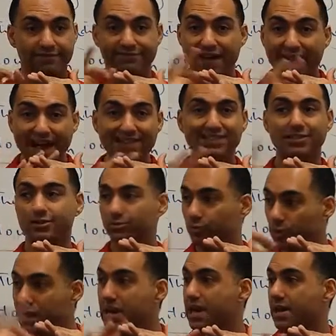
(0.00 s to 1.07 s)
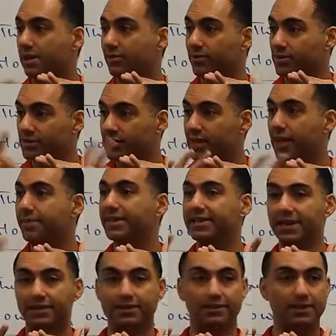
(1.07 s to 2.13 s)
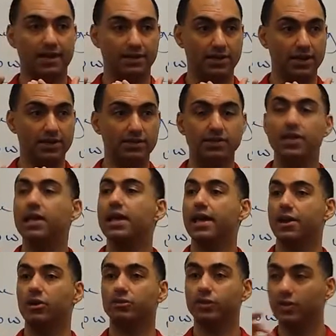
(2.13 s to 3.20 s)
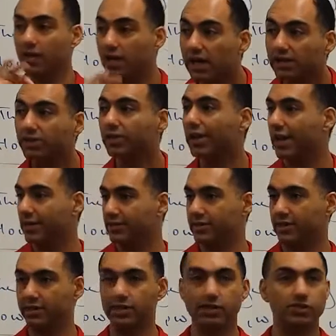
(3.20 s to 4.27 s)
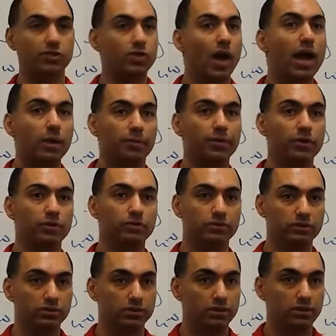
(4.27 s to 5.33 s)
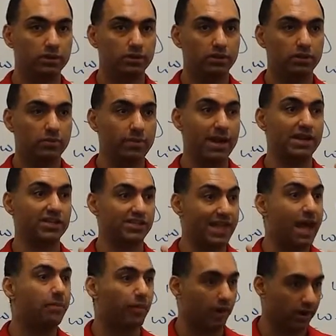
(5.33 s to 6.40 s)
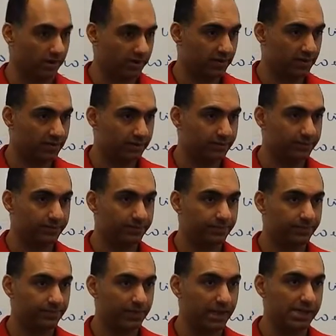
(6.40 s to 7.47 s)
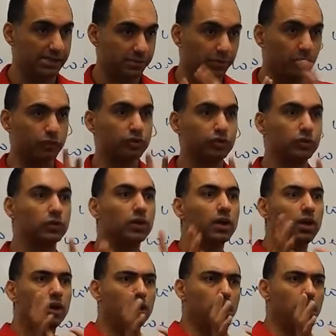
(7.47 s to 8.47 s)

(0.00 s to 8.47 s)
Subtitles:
fast reading or skimming techniques and also the underlining techniques to help you manage that part, as opposed to